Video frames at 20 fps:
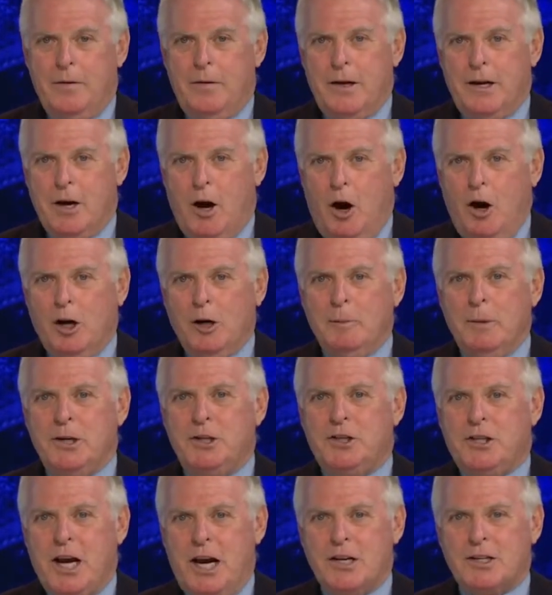The
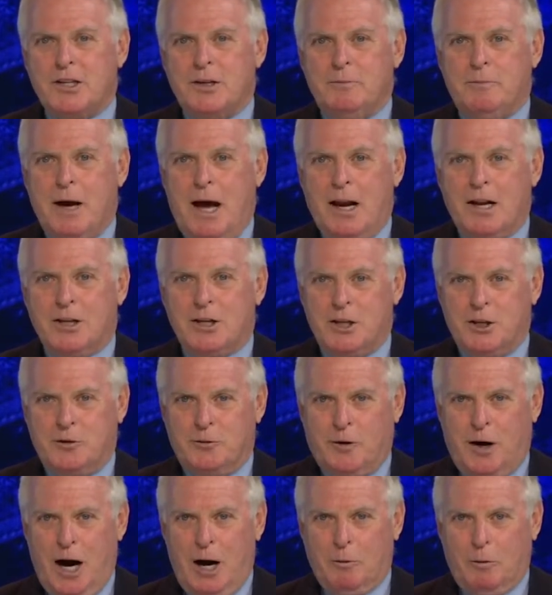ultimate checks and balances
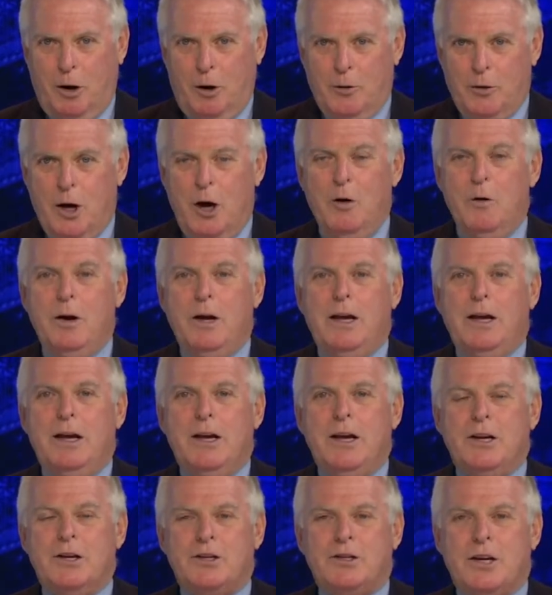firewall, though,
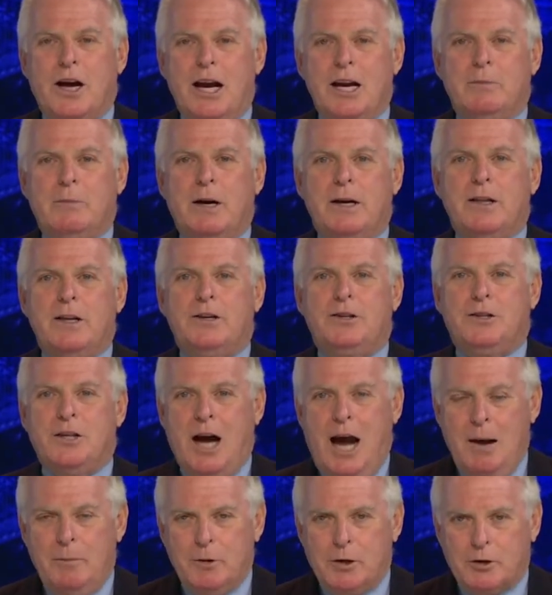is cited by the
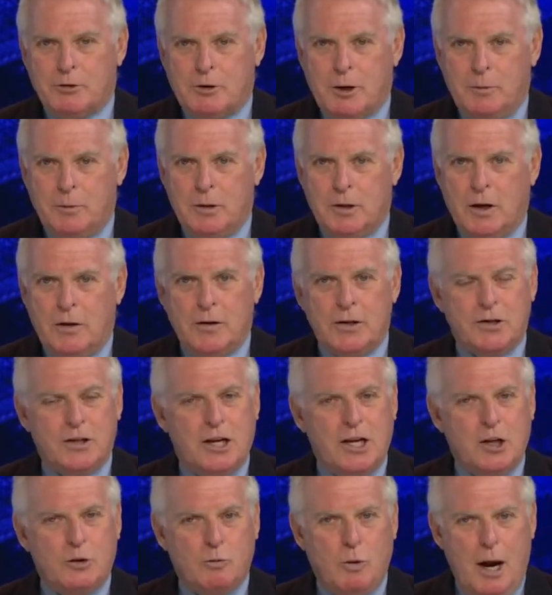job description on the
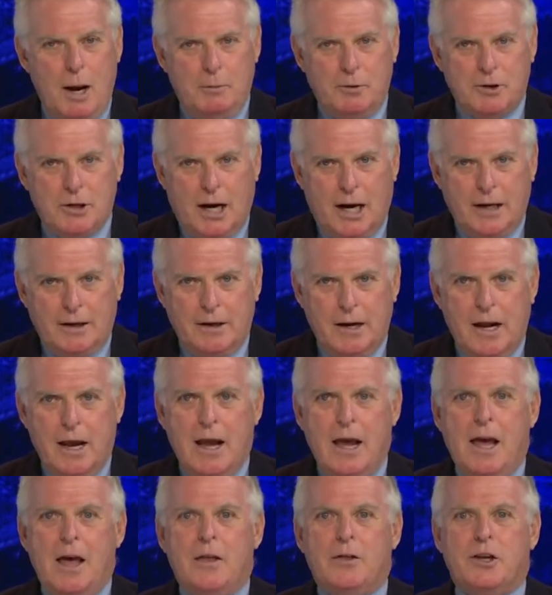city's website.
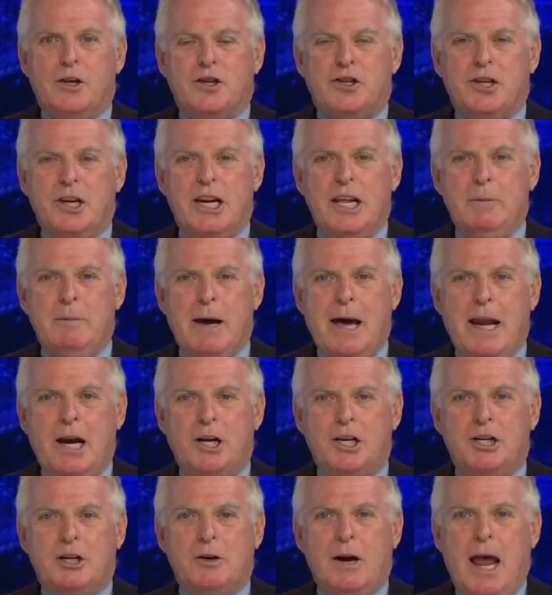The city
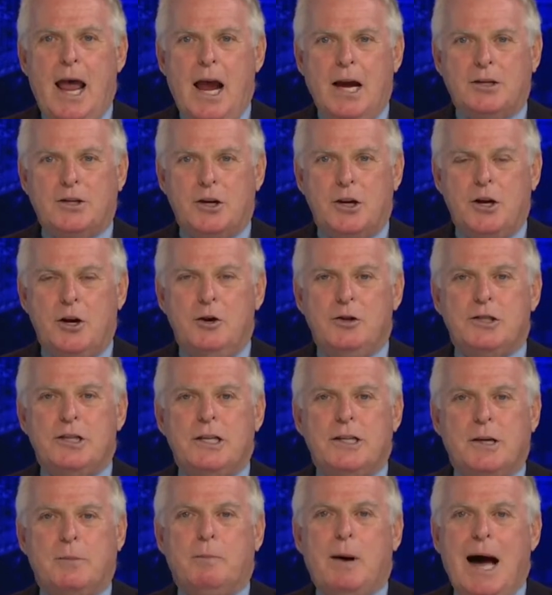manager
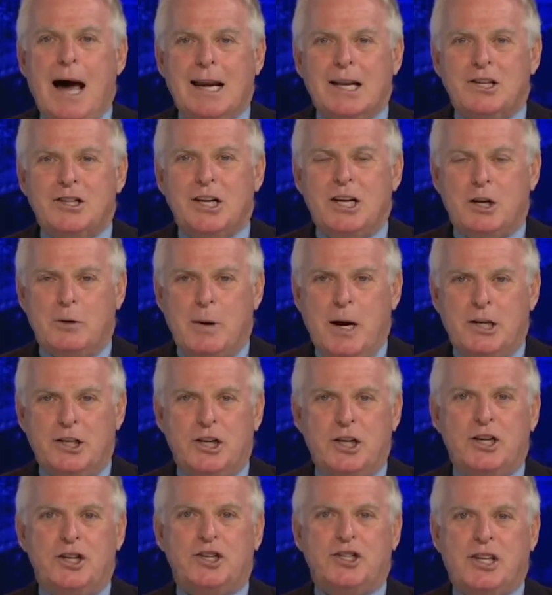executes the policy
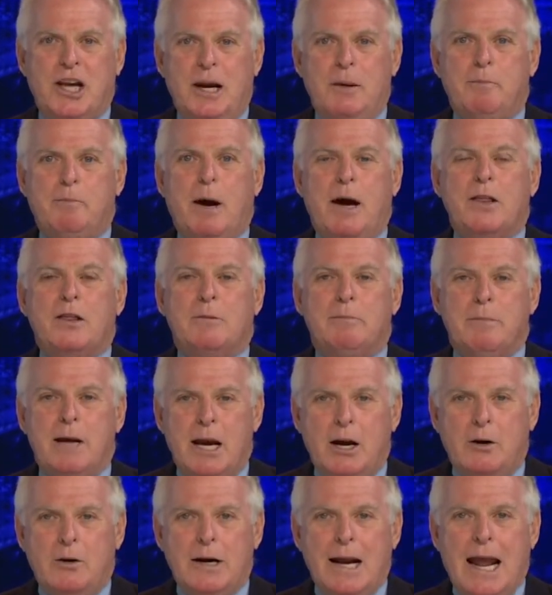directions set by the
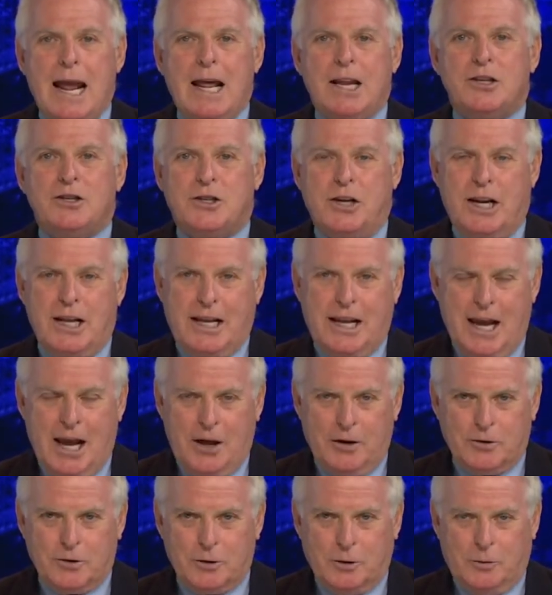mayor and city
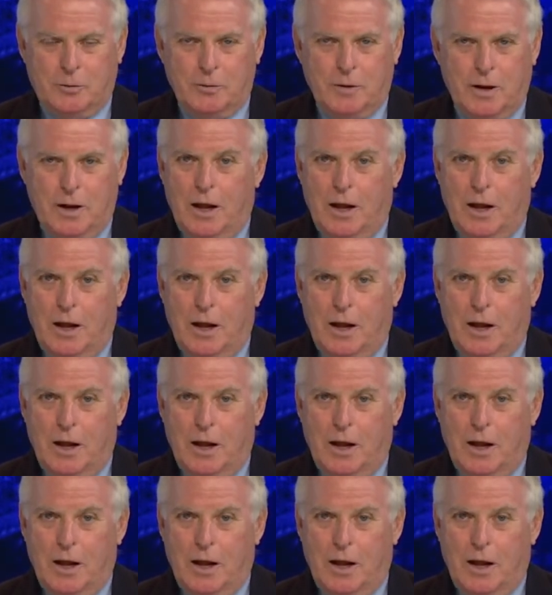council.